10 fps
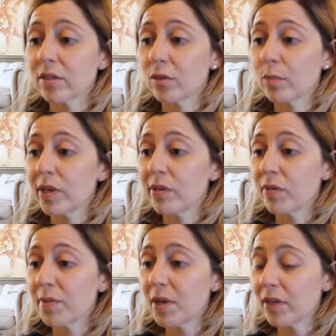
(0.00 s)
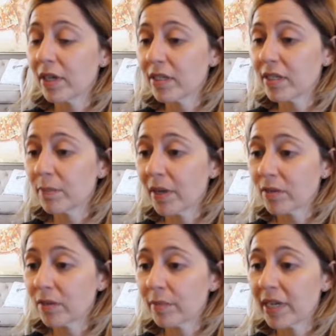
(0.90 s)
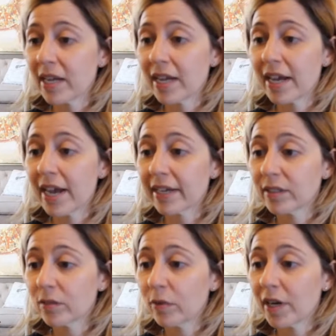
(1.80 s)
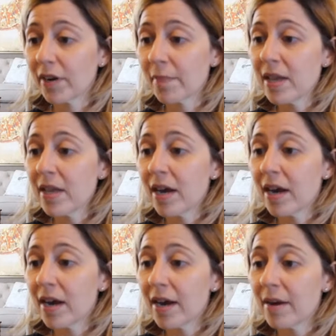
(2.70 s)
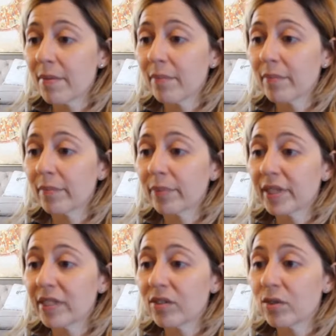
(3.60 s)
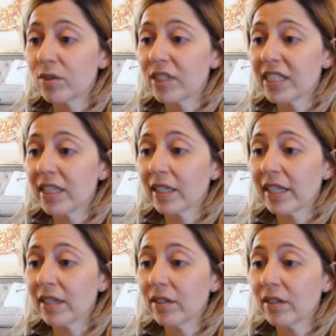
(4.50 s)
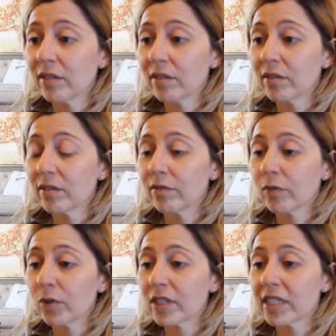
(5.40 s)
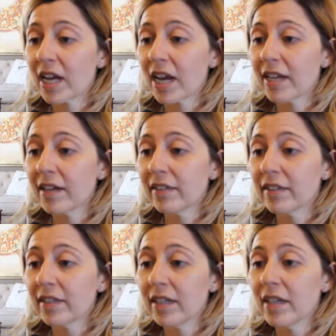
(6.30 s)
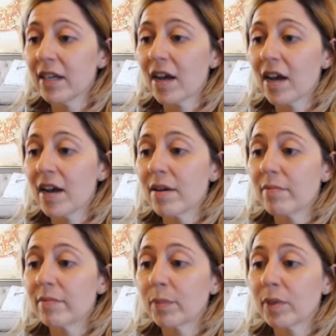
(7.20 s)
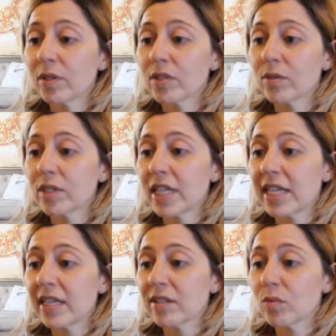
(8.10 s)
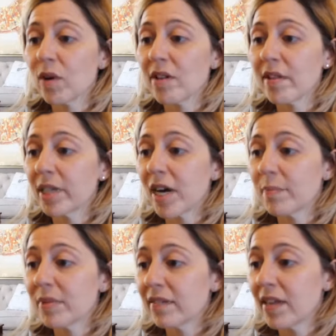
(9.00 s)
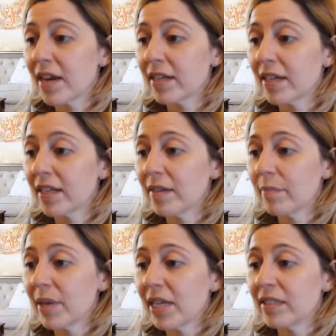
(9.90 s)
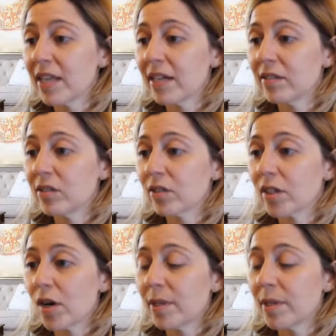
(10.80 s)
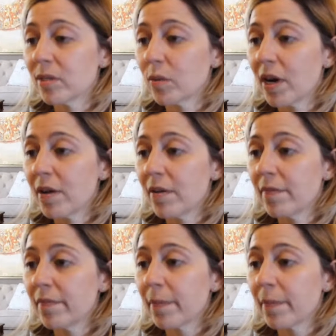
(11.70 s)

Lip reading: So Breathe With Me Yoga is sponsored by Zyia Activewear. Please do see the link for Zyia to purchase those leggings as well. I'm copying that and pasting that into your comments as well.